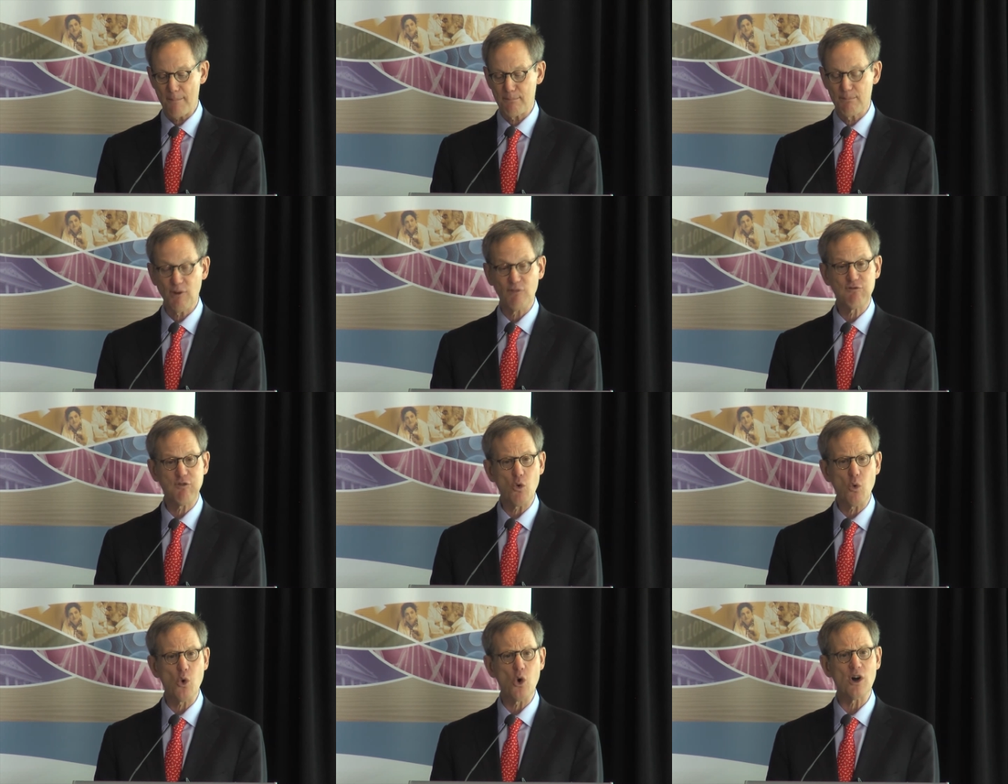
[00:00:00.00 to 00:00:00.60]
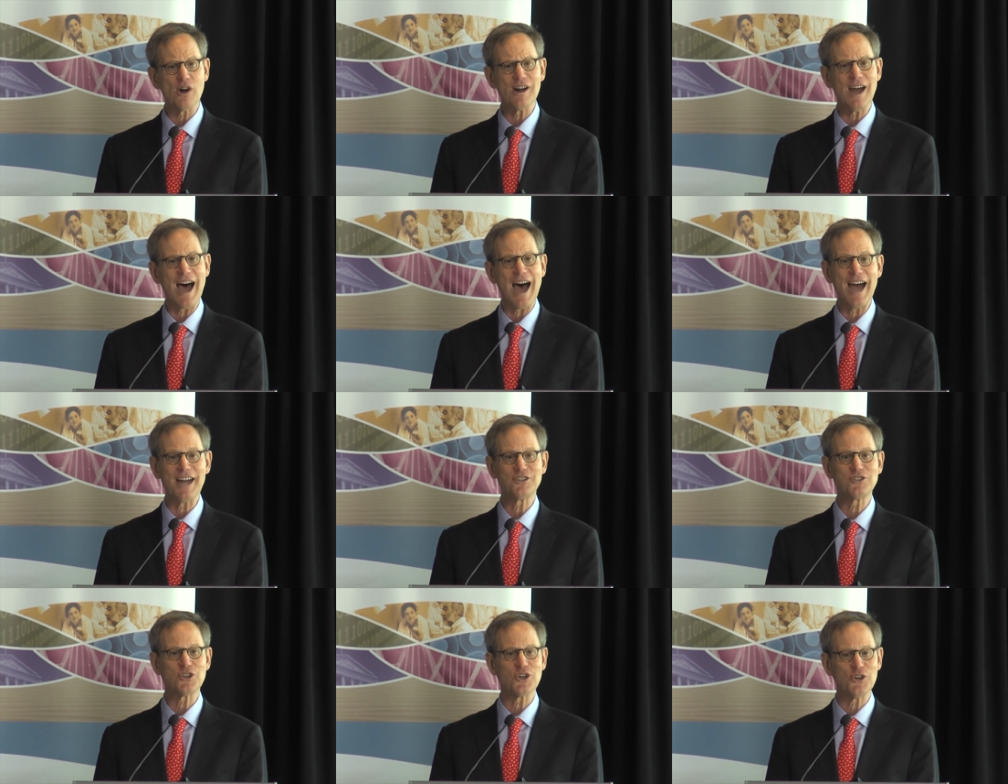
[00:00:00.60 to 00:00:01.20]
Before
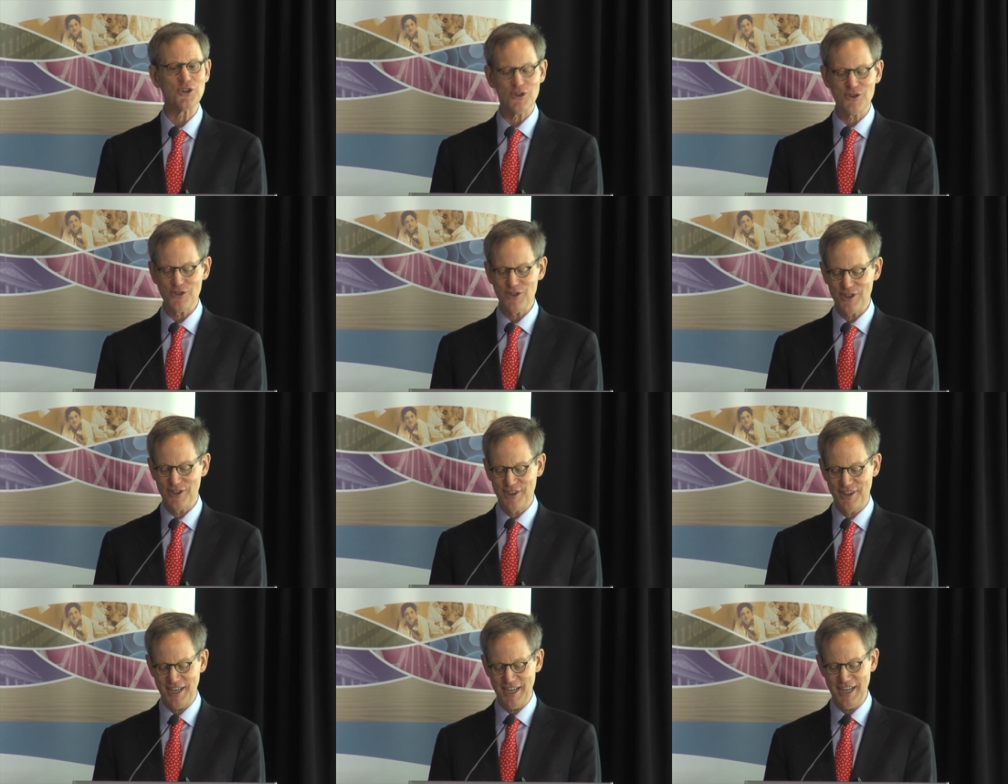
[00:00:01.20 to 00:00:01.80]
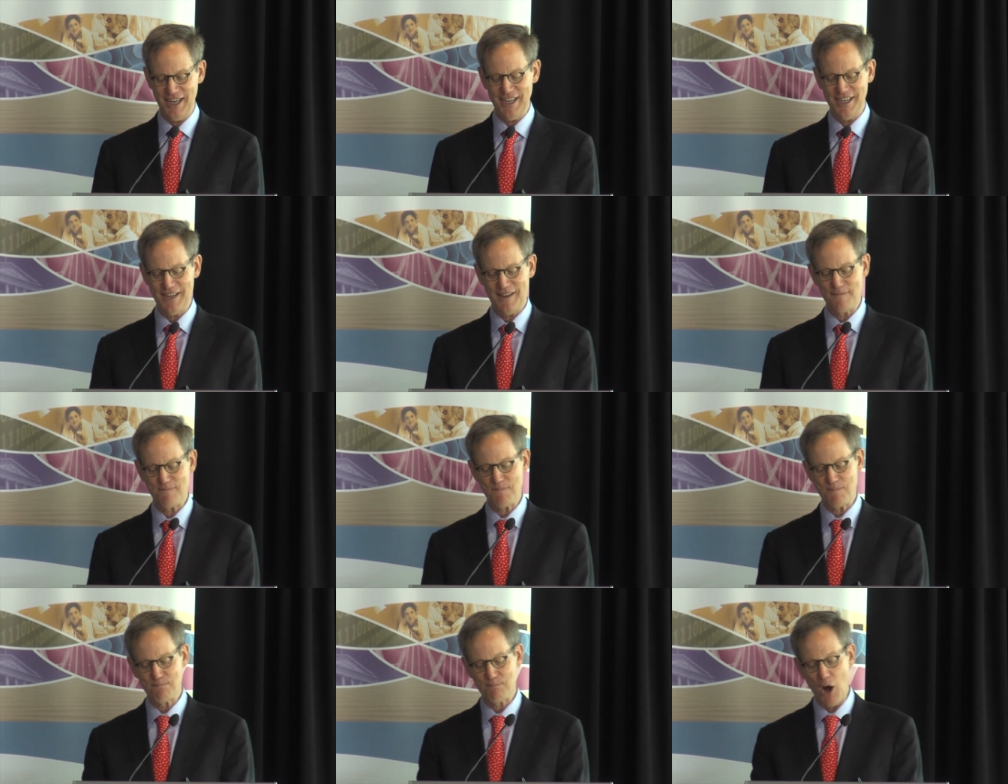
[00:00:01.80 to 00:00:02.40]
I turn the
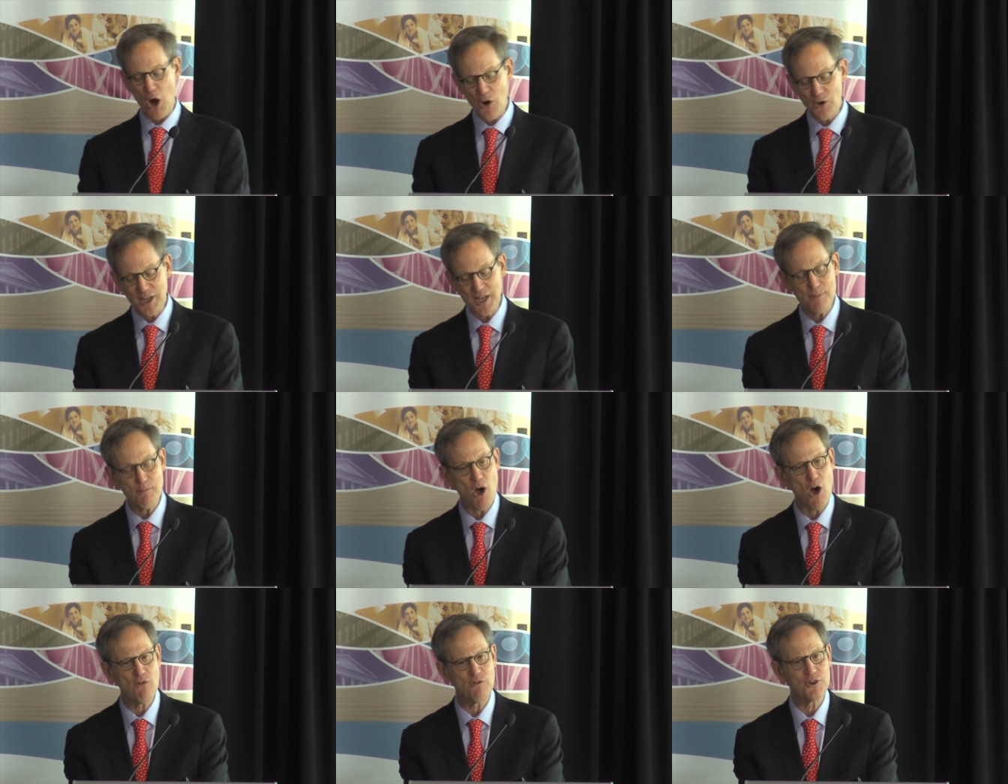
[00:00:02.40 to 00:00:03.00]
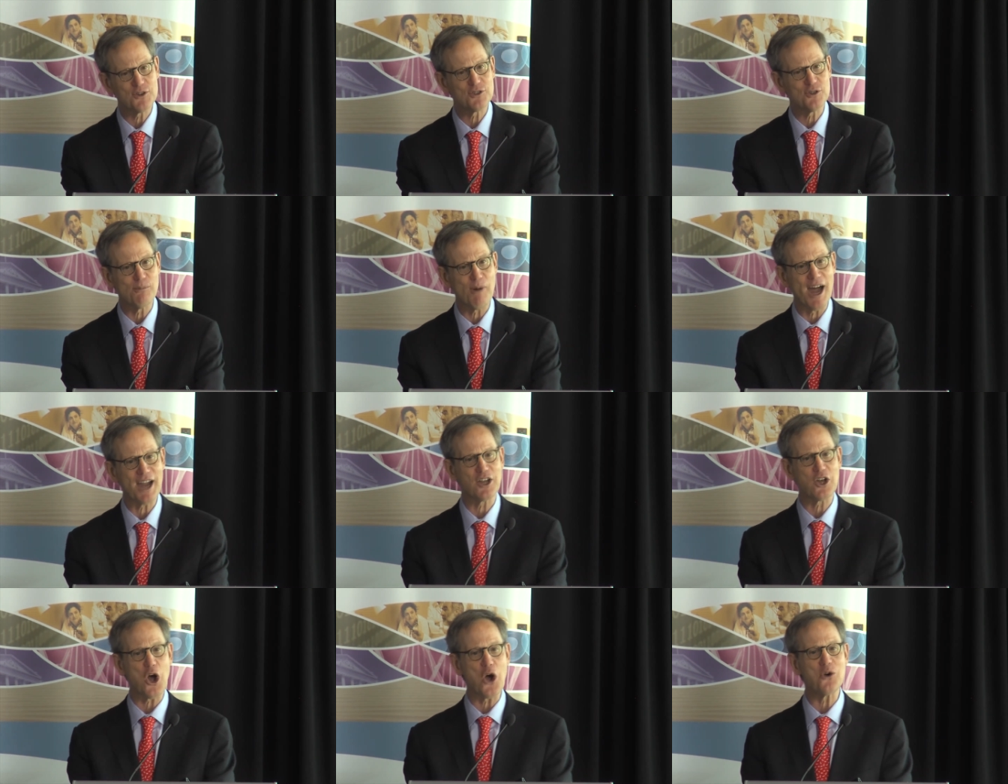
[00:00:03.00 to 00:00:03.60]
podium over to
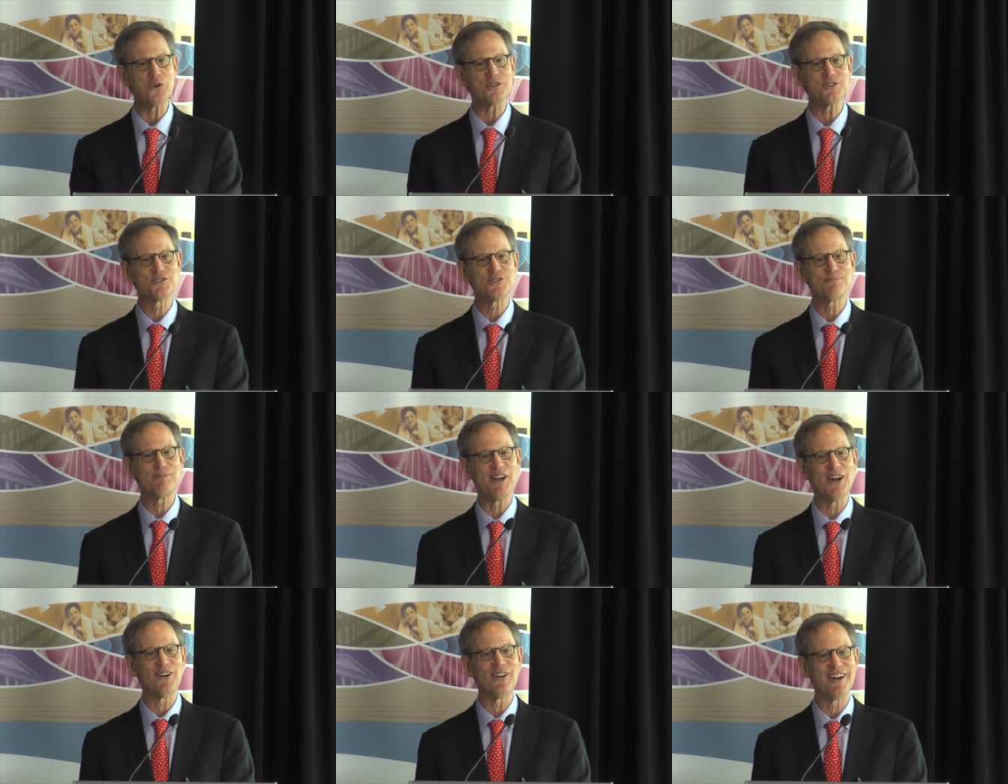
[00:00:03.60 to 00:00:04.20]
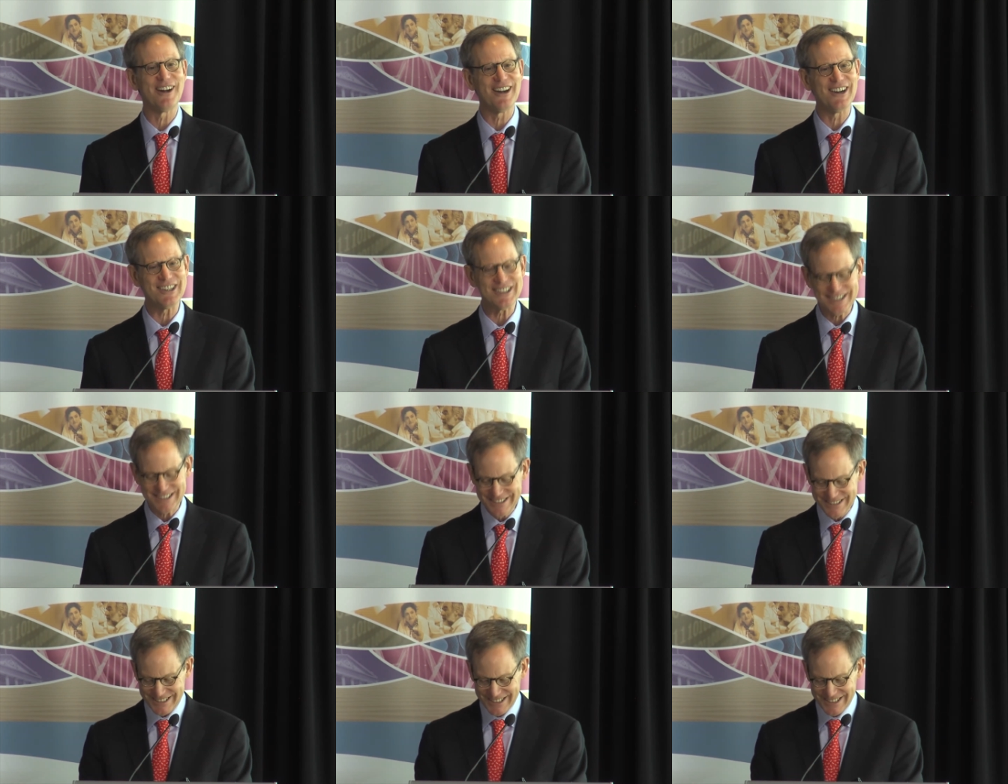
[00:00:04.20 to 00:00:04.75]
my co-conspirator,